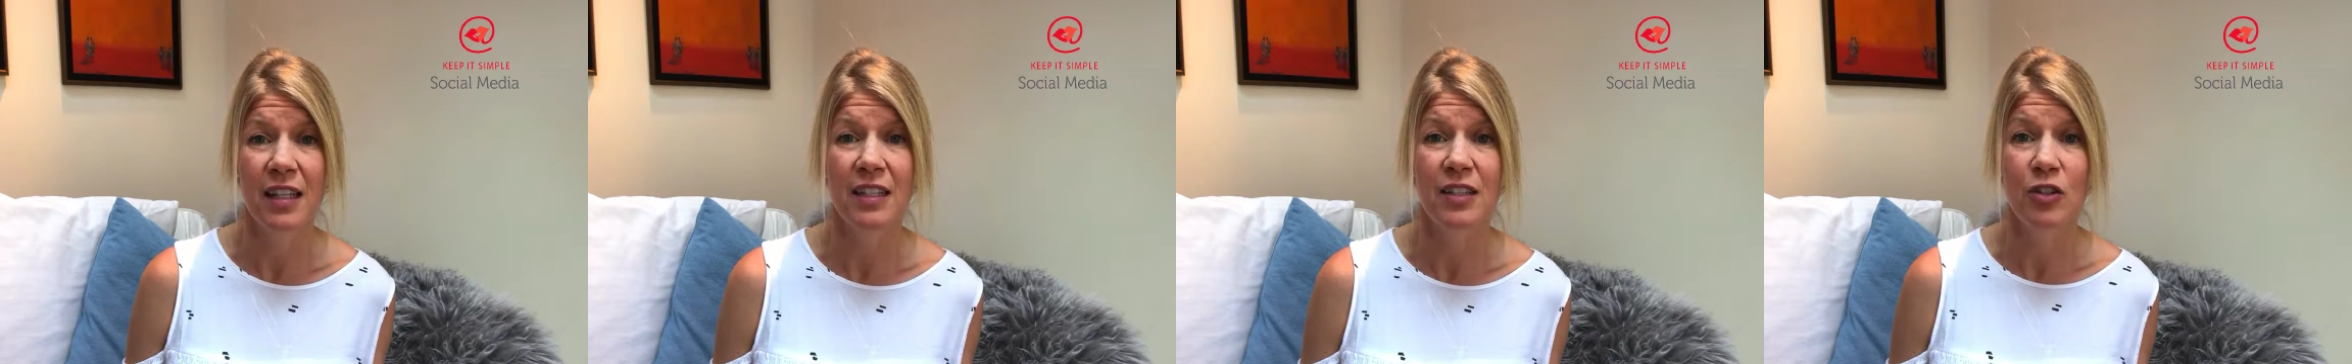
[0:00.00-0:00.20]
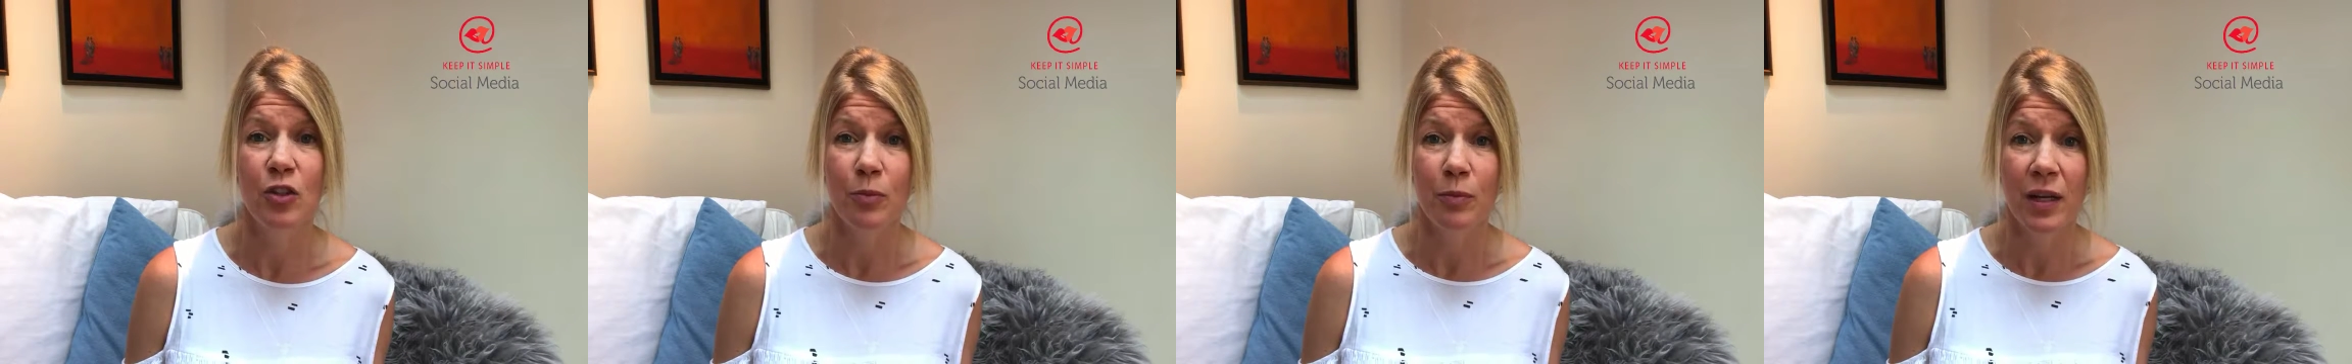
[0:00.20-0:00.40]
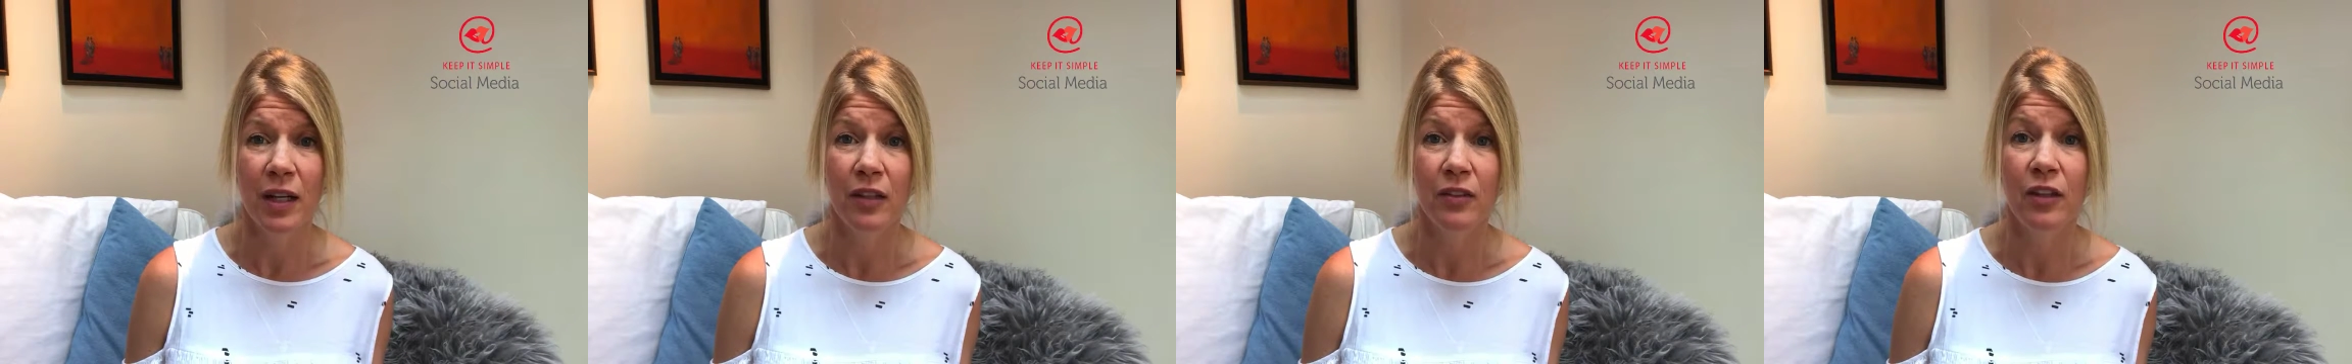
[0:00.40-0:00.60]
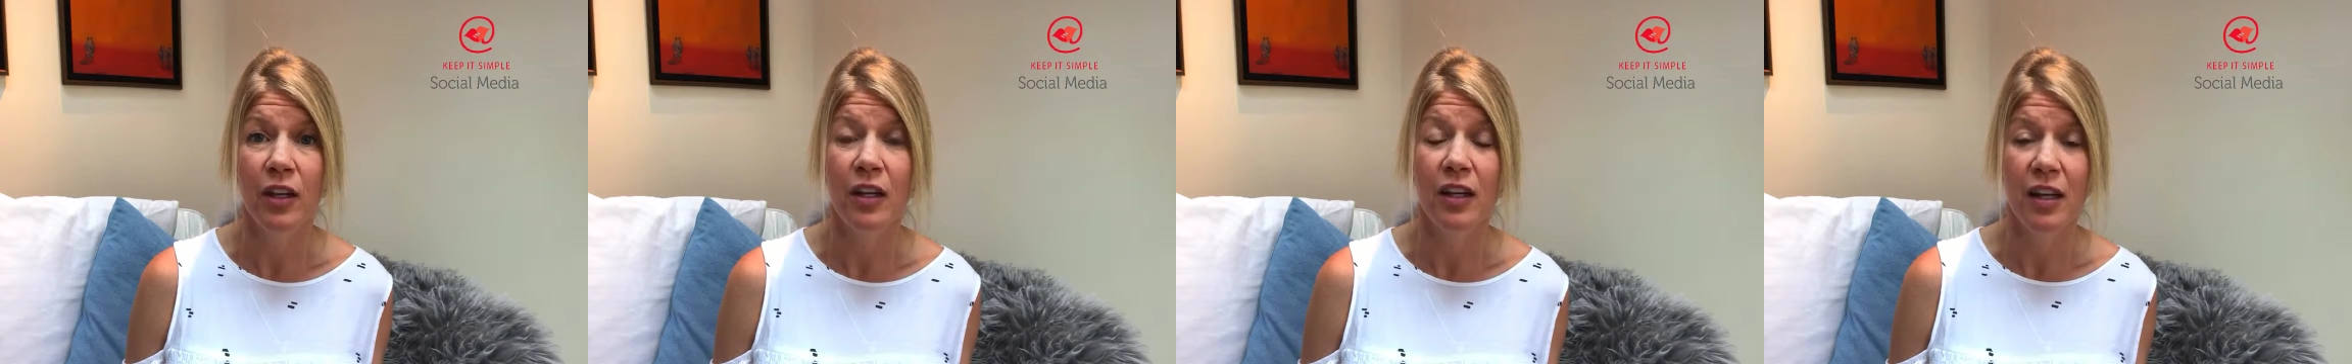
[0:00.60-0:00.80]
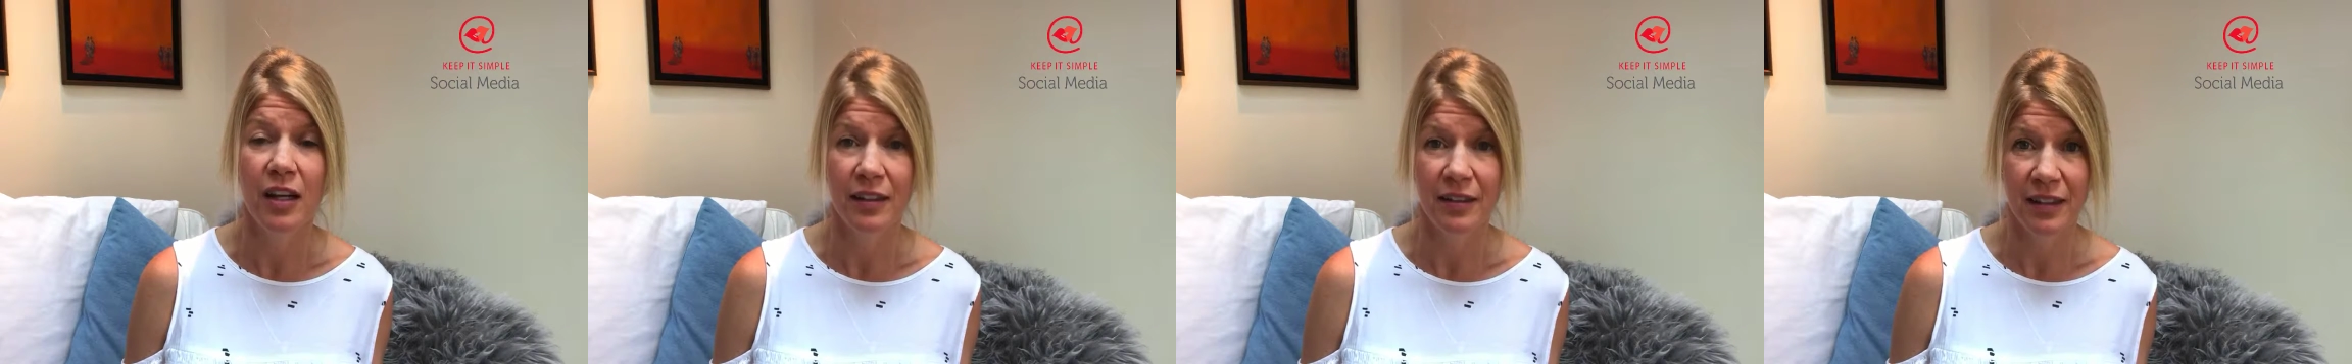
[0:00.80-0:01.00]
is to build a
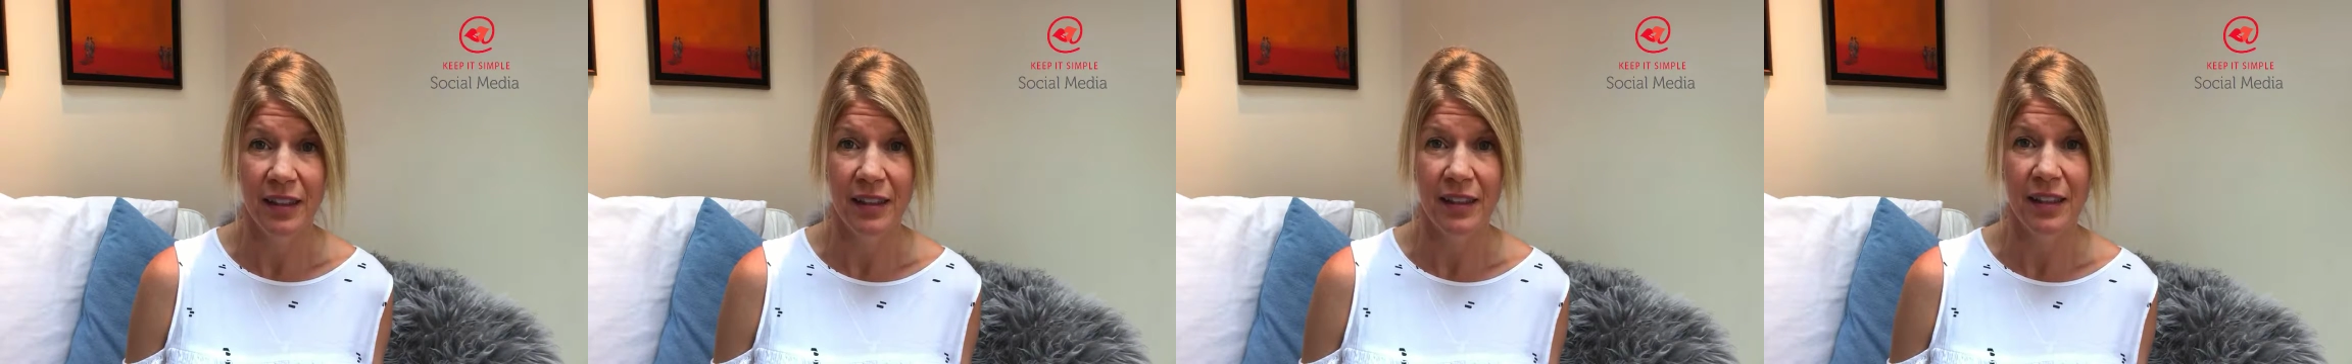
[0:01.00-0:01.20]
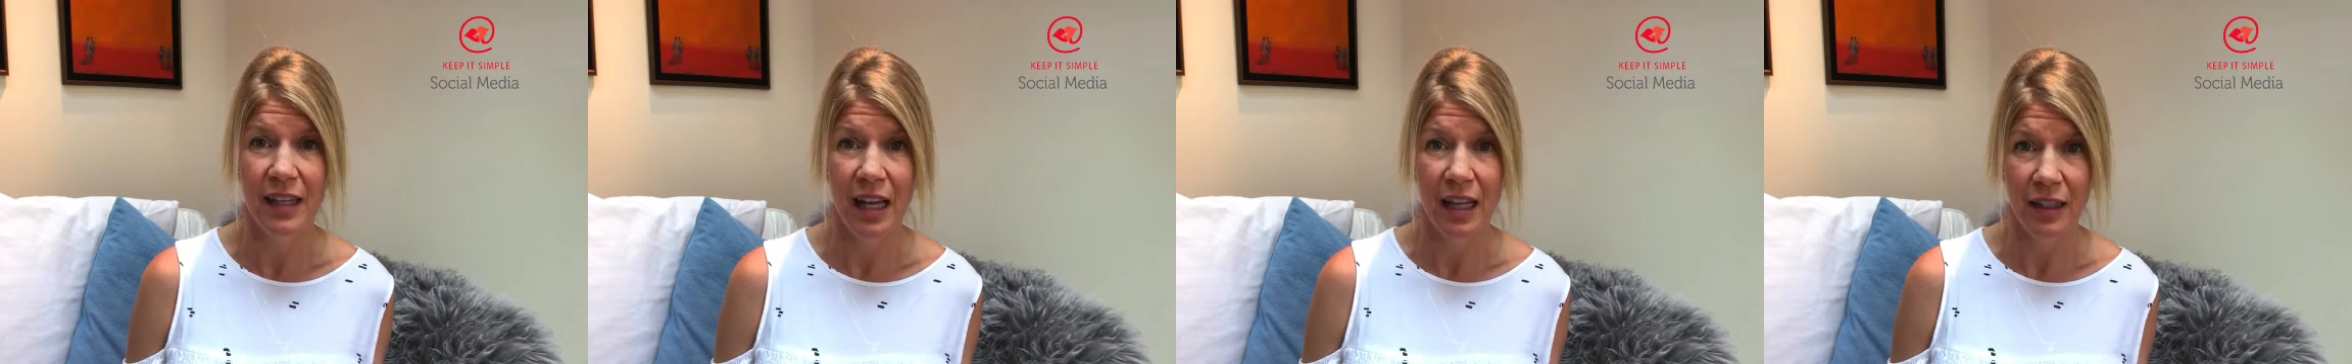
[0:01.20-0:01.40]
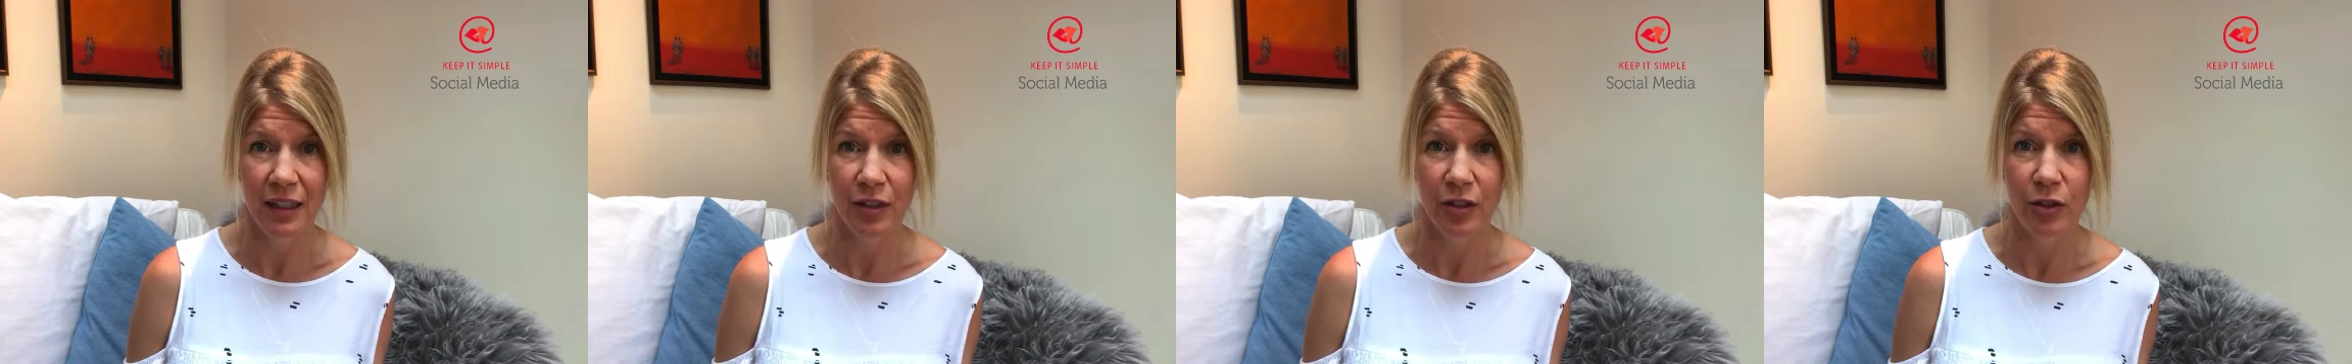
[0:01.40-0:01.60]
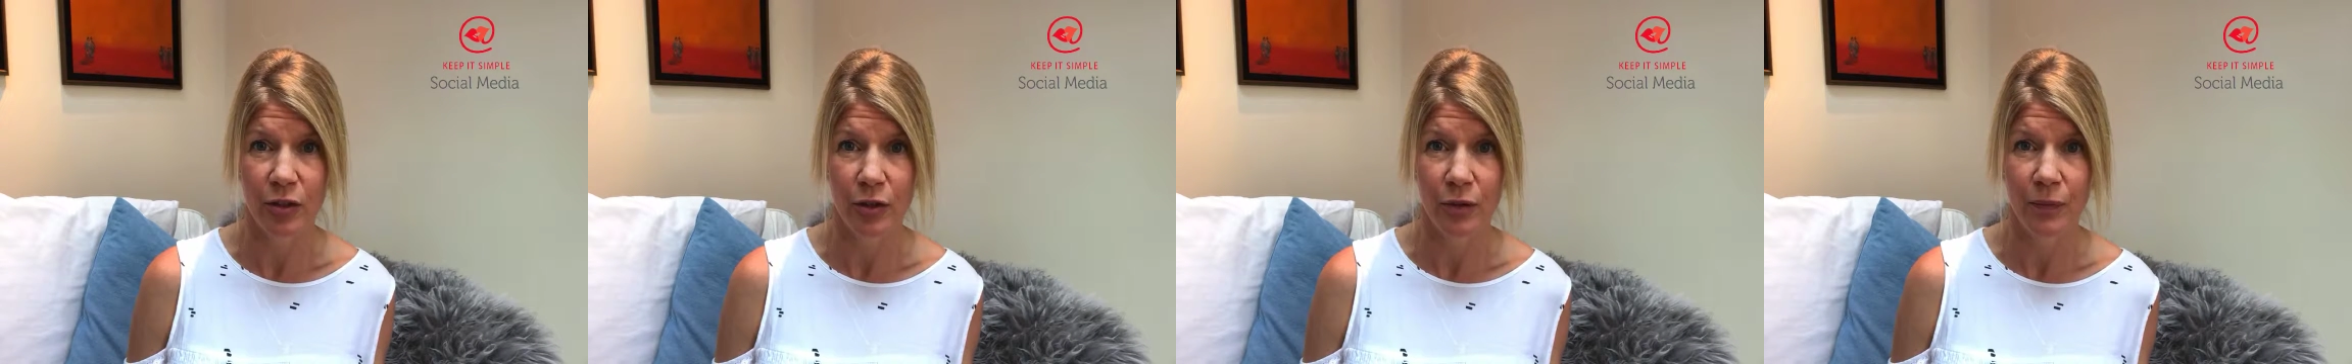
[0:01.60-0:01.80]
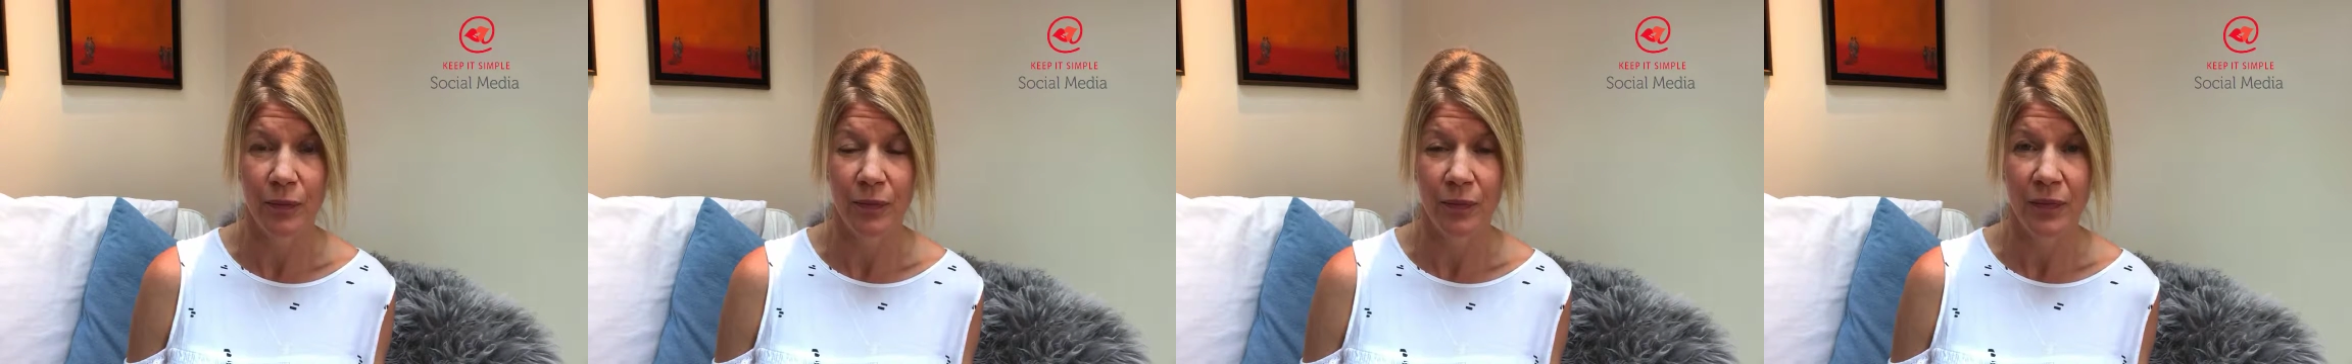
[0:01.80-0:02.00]
content calendar.